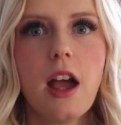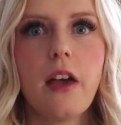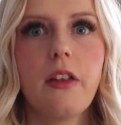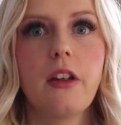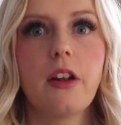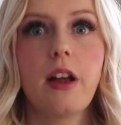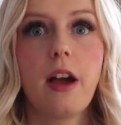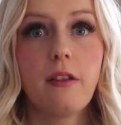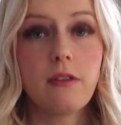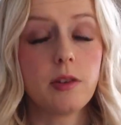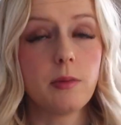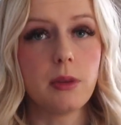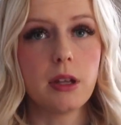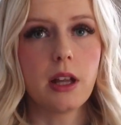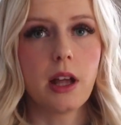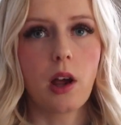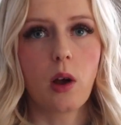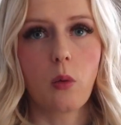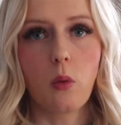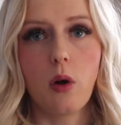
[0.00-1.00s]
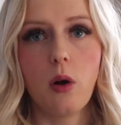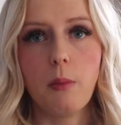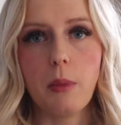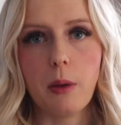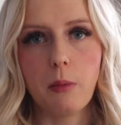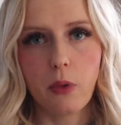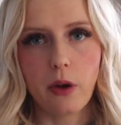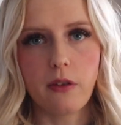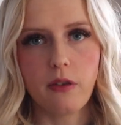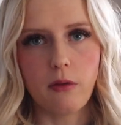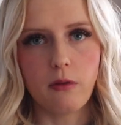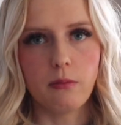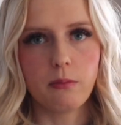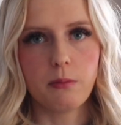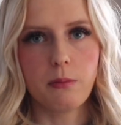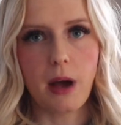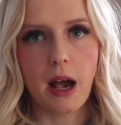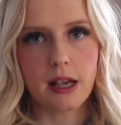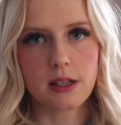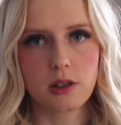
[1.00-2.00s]
they'll have to be like, well, my
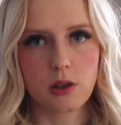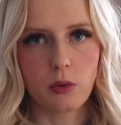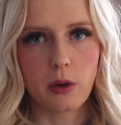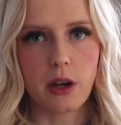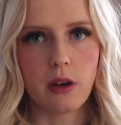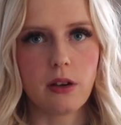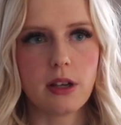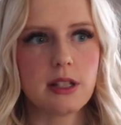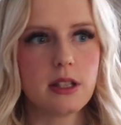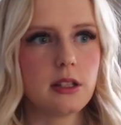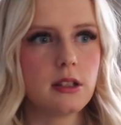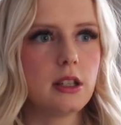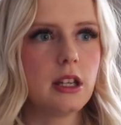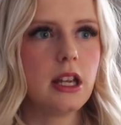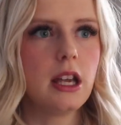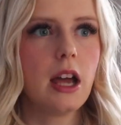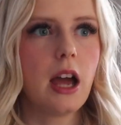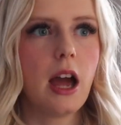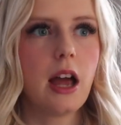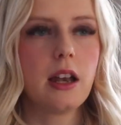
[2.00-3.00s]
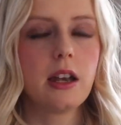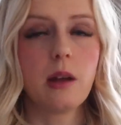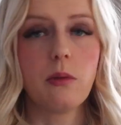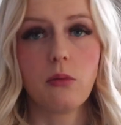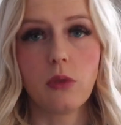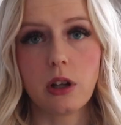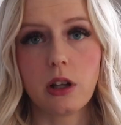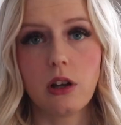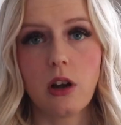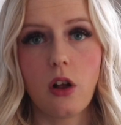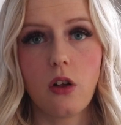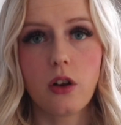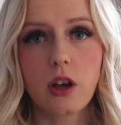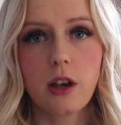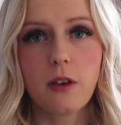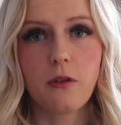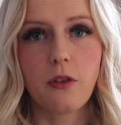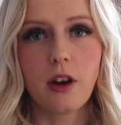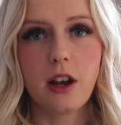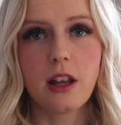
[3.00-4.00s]
boyfriend passed away recently, and I'm really not
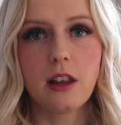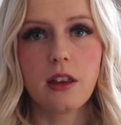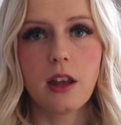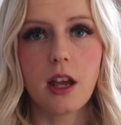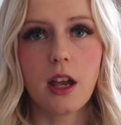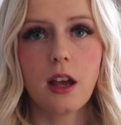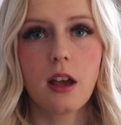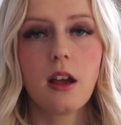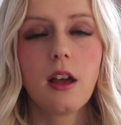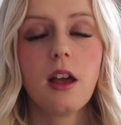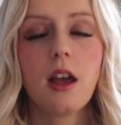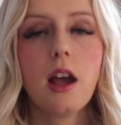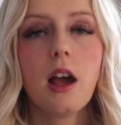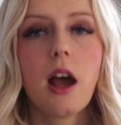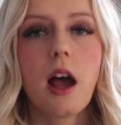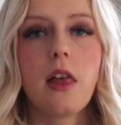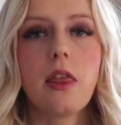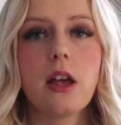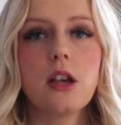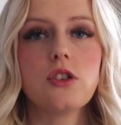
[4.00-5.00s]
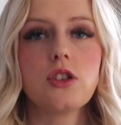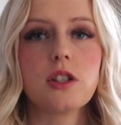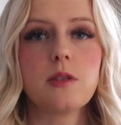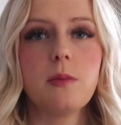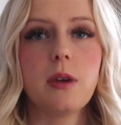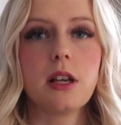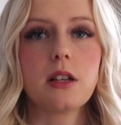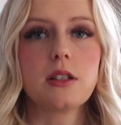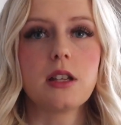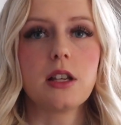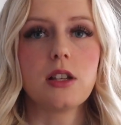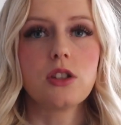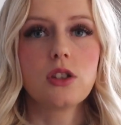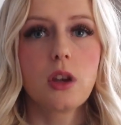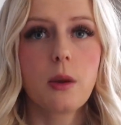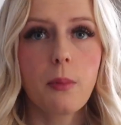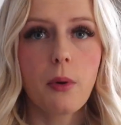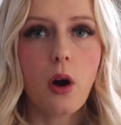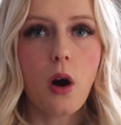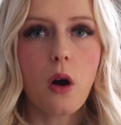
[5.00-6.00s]
looking for anything, and then it just makes things
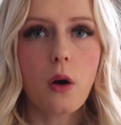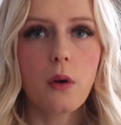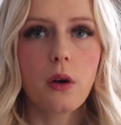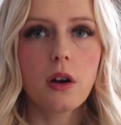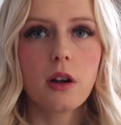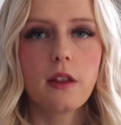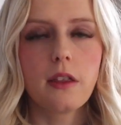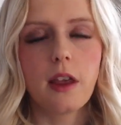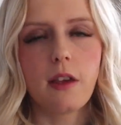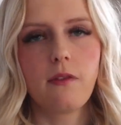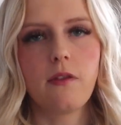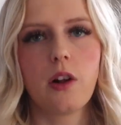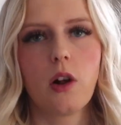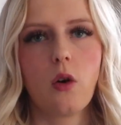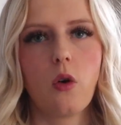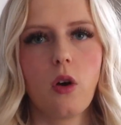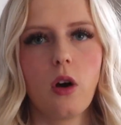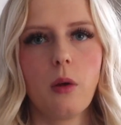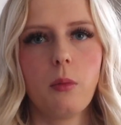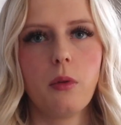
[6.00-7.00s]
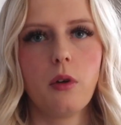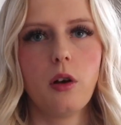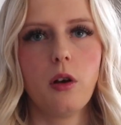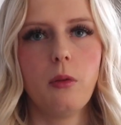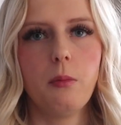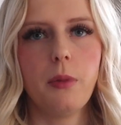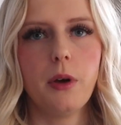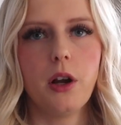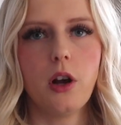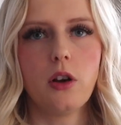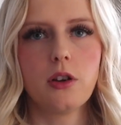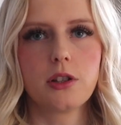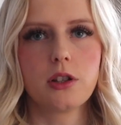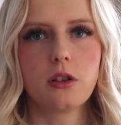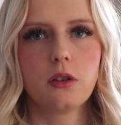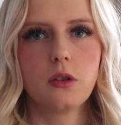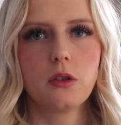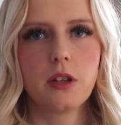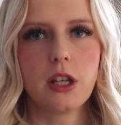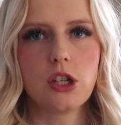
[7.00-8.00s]
super awkward, and they feel horrible, but
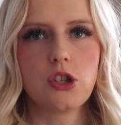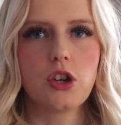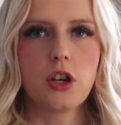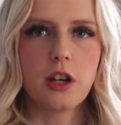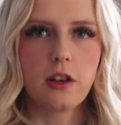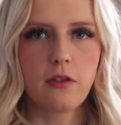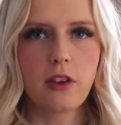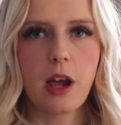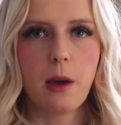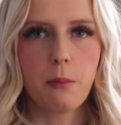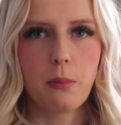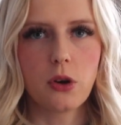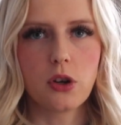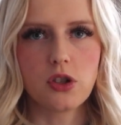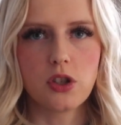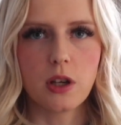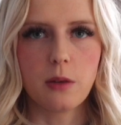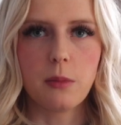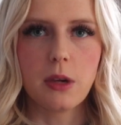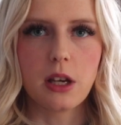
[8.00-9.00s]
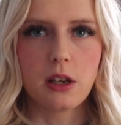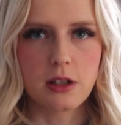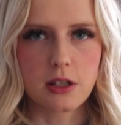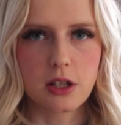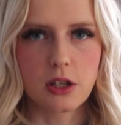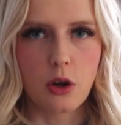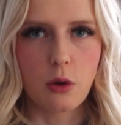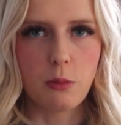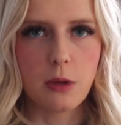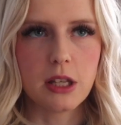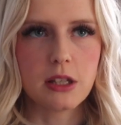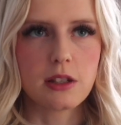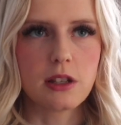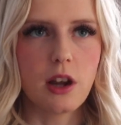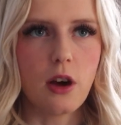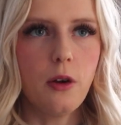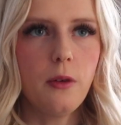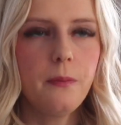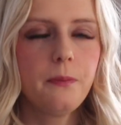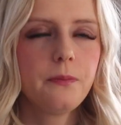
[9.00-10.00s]
also they shouldn't have kept pushing, because no means
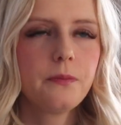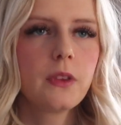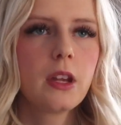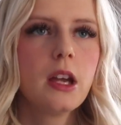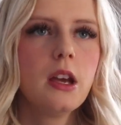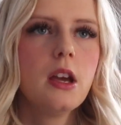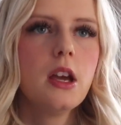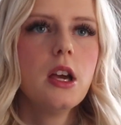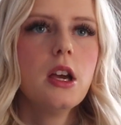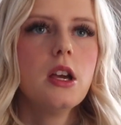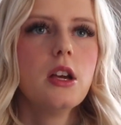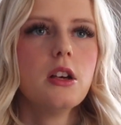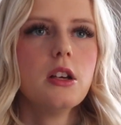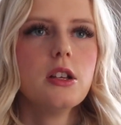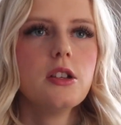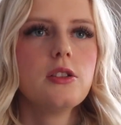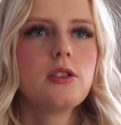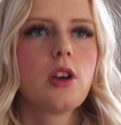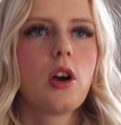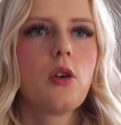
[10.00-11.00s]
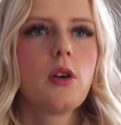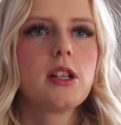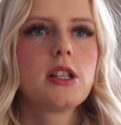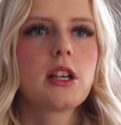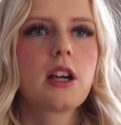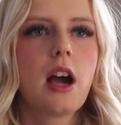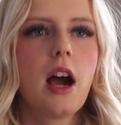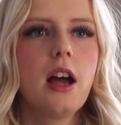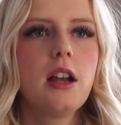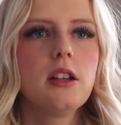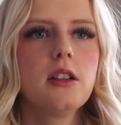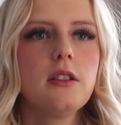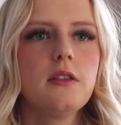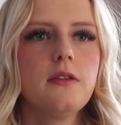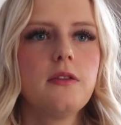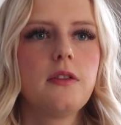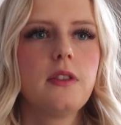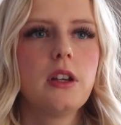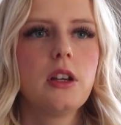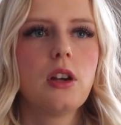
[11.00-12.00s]
no. So it's a kind
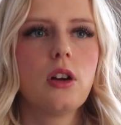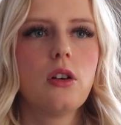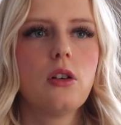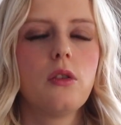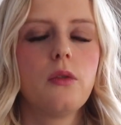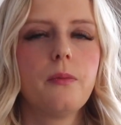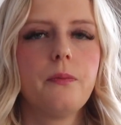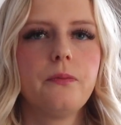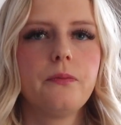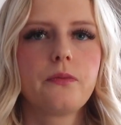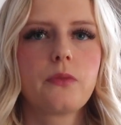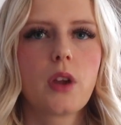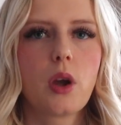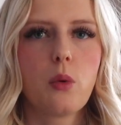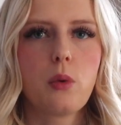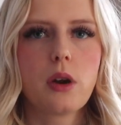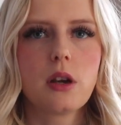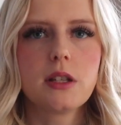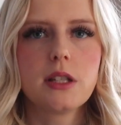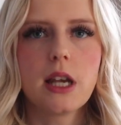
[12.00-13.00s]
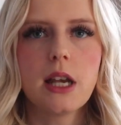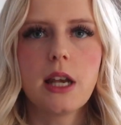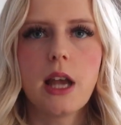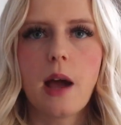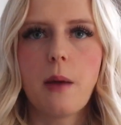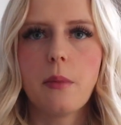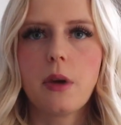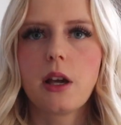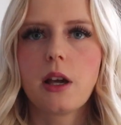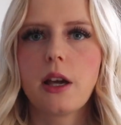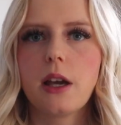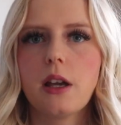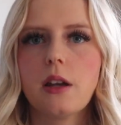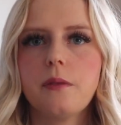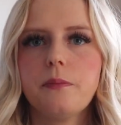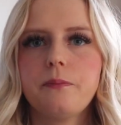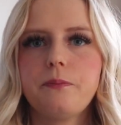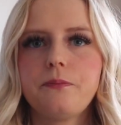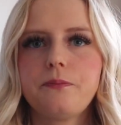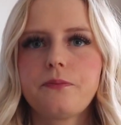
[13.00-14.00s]
of, you know, weird dynamic,
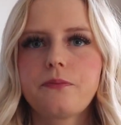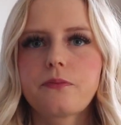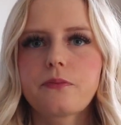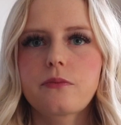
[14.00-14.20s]
and,